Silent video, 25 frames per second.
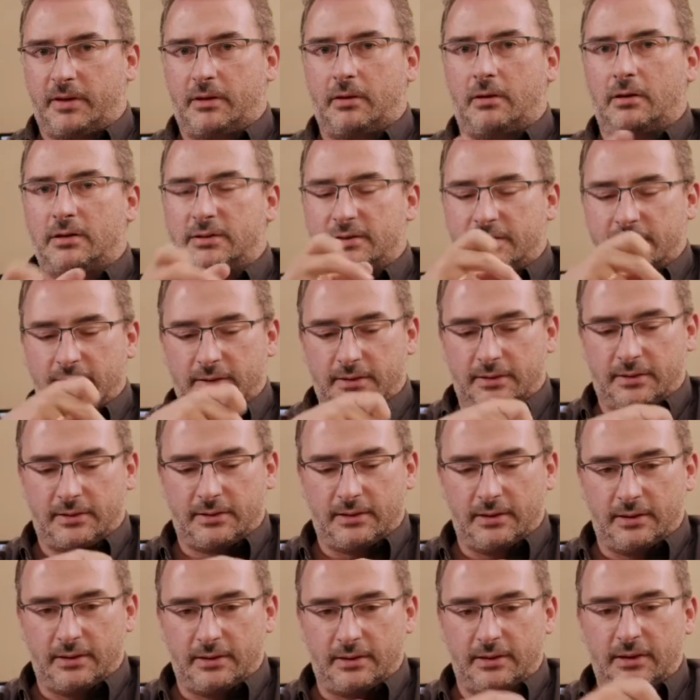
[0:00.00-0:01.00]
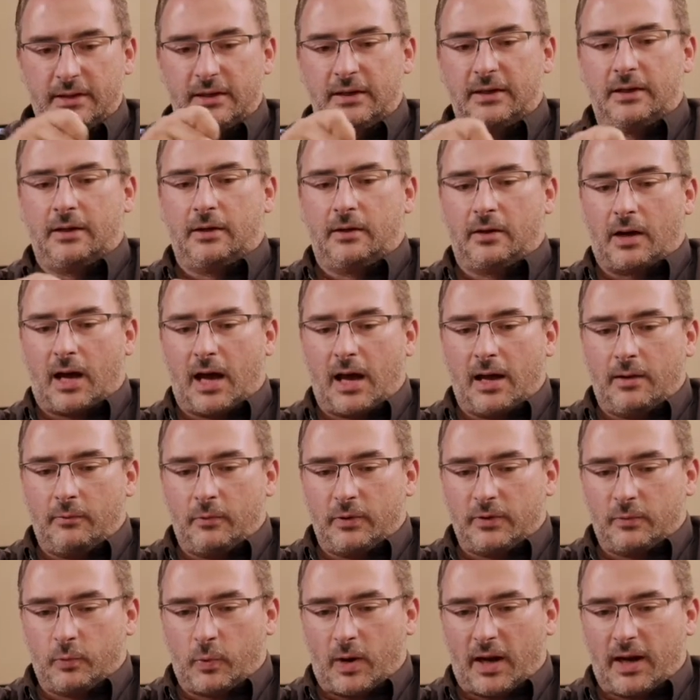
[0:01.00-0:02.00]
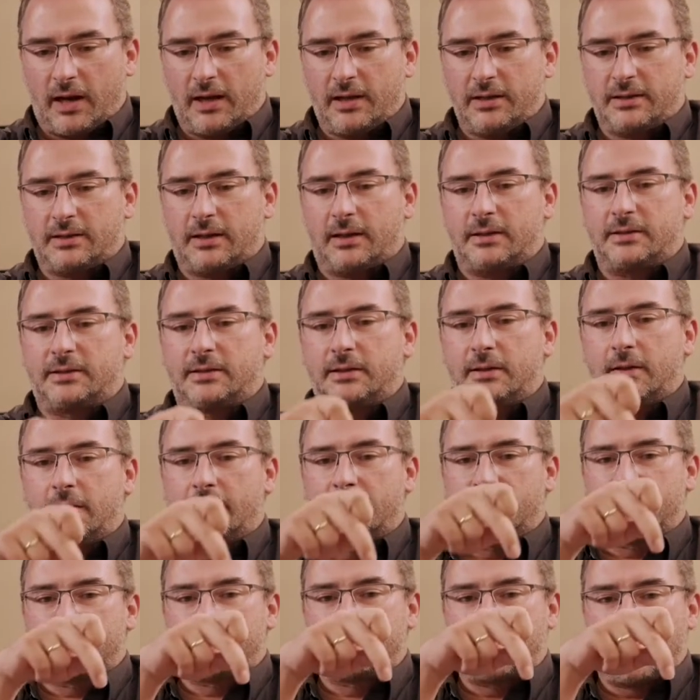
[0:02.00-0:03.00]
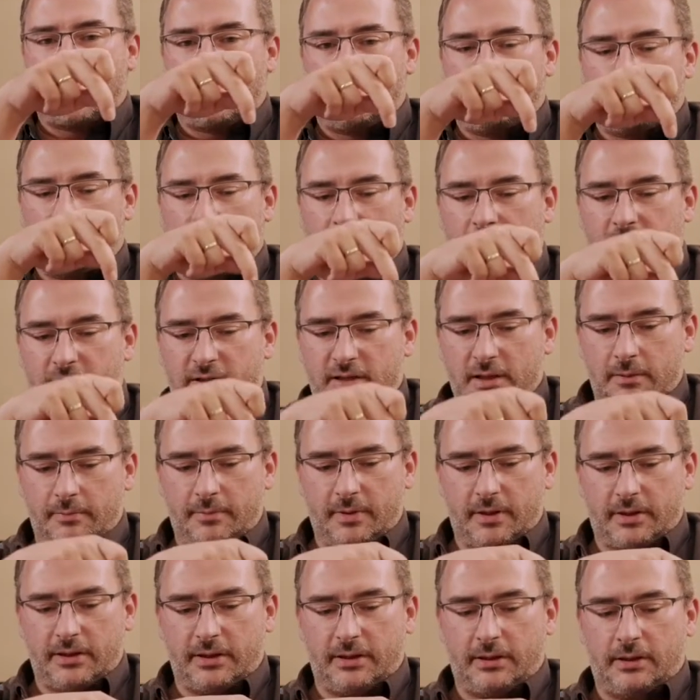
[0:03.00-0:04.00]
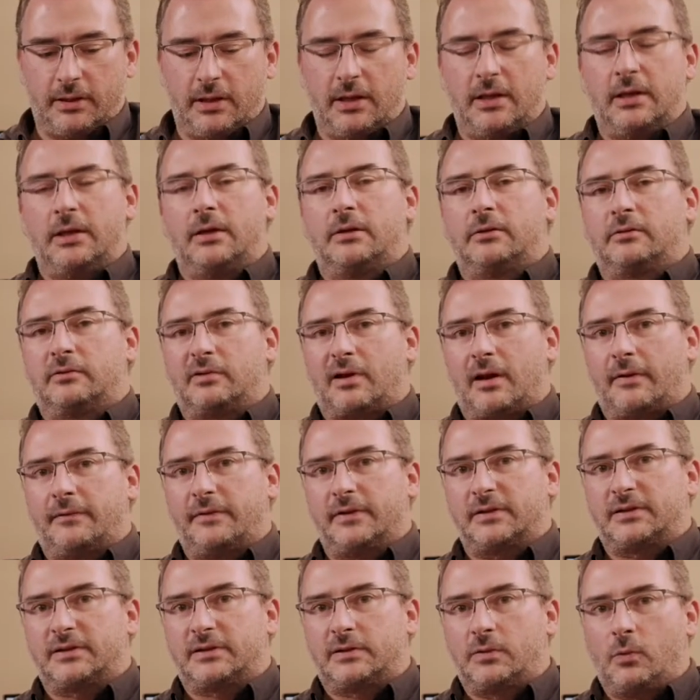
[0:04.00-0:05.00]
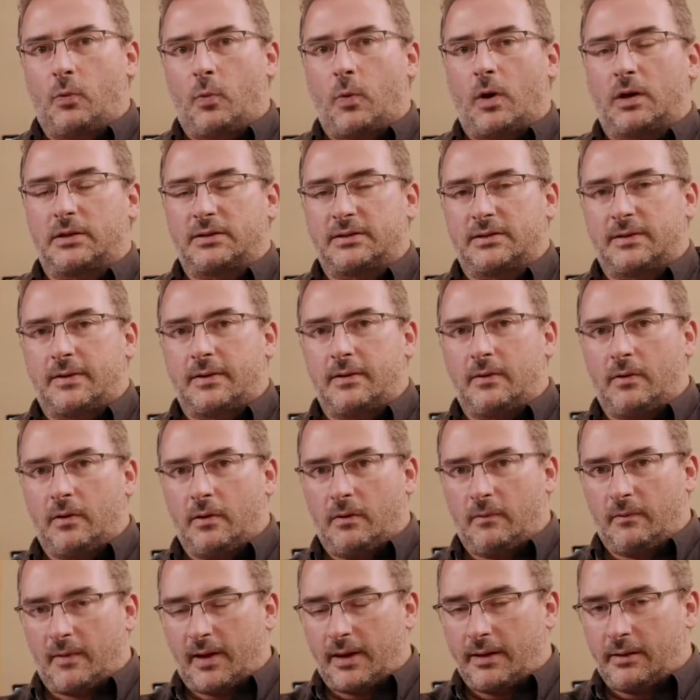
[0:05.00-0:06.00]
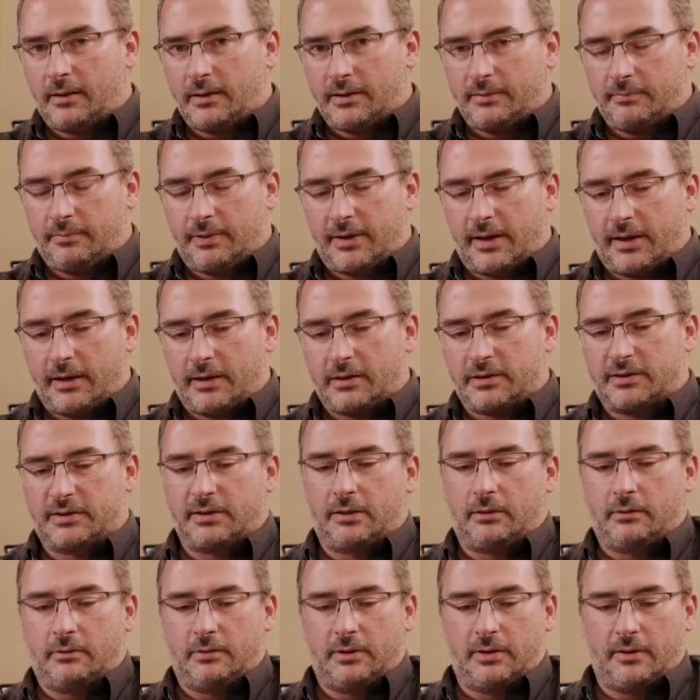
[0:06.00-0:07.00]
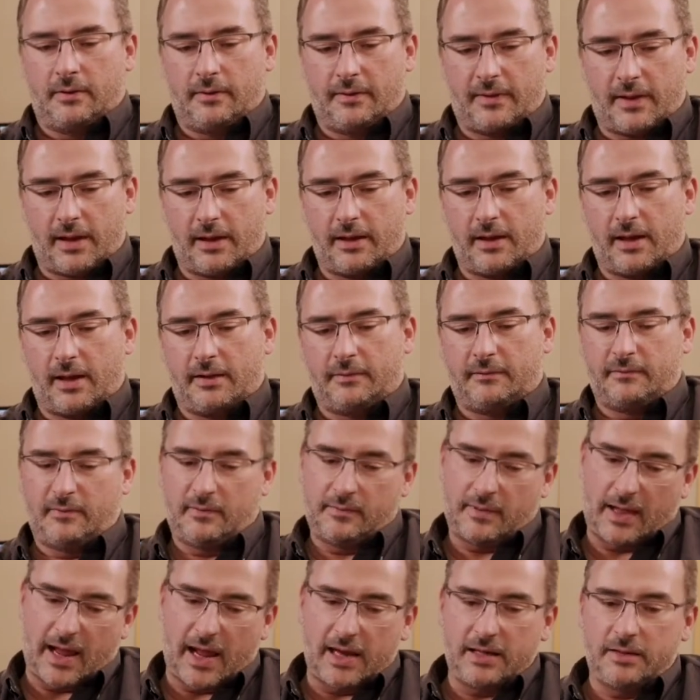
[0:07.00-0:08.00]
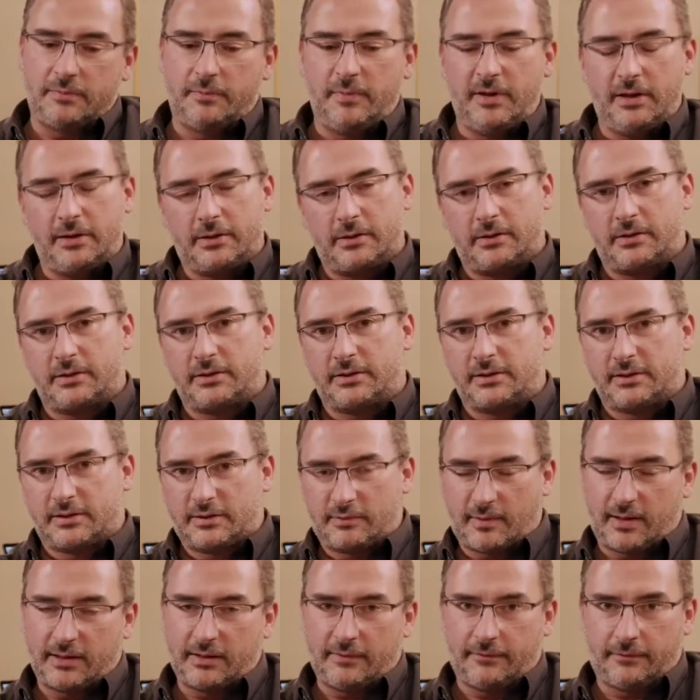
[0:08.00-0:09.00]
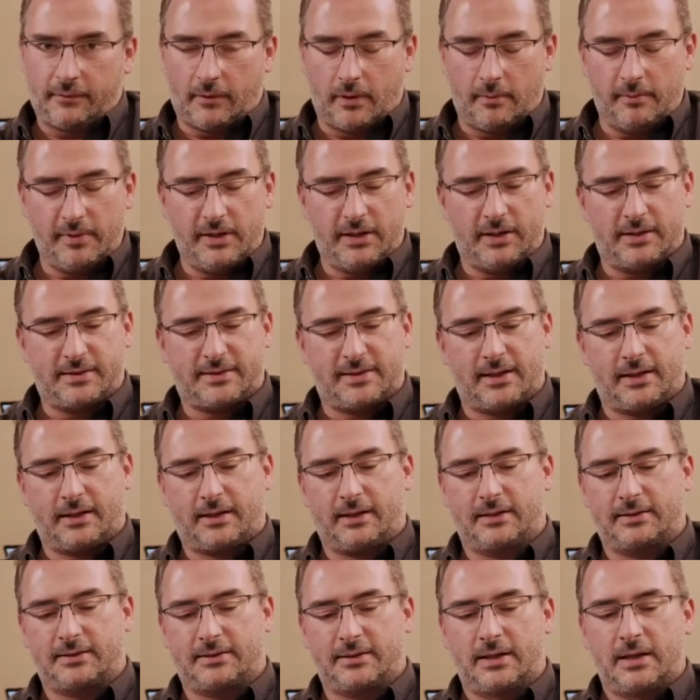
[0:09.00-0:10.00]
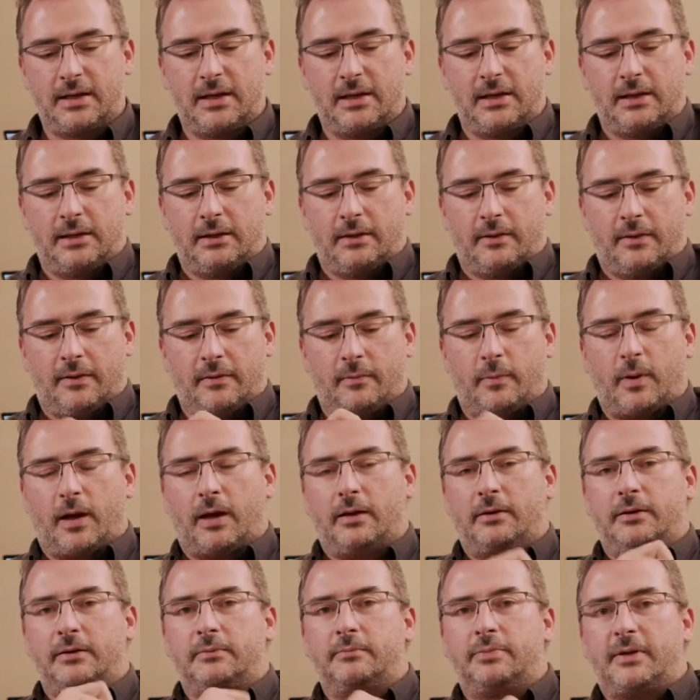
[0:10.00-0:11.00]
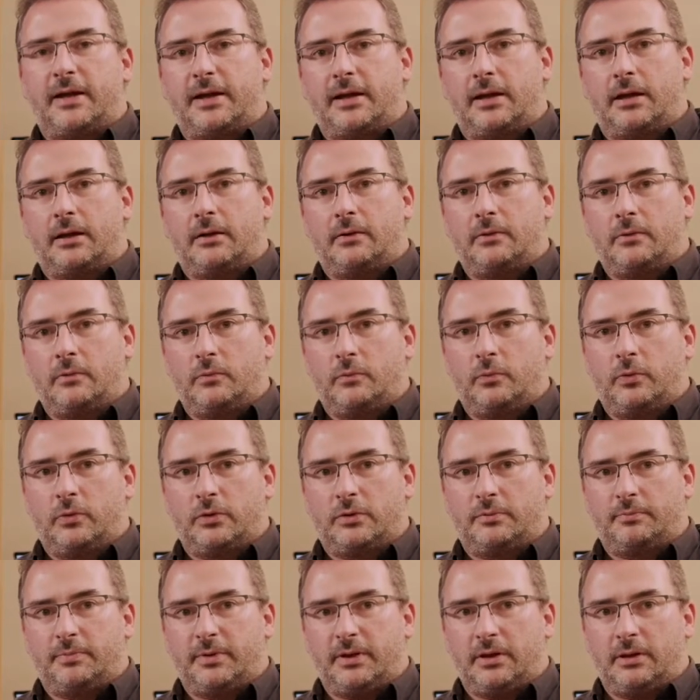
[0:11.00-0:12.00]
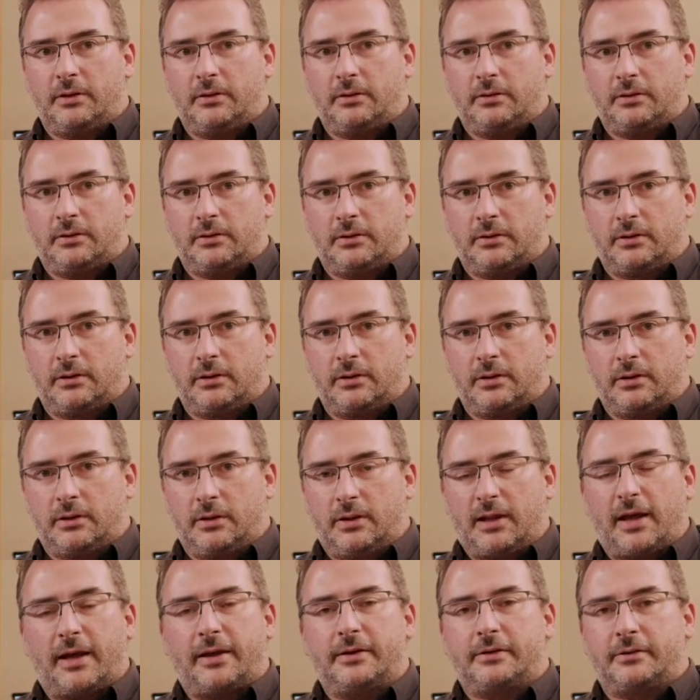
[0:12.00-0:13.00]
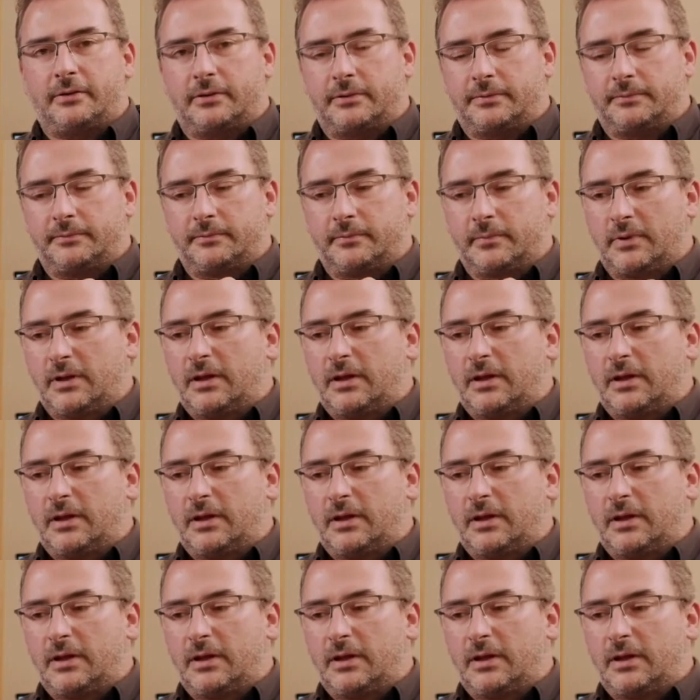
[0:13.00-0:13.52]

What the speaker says: because I would wait until the sound of the timpani travels towards the violin player. So they had 8 meters, 24 milliseconds. The violin player would be later.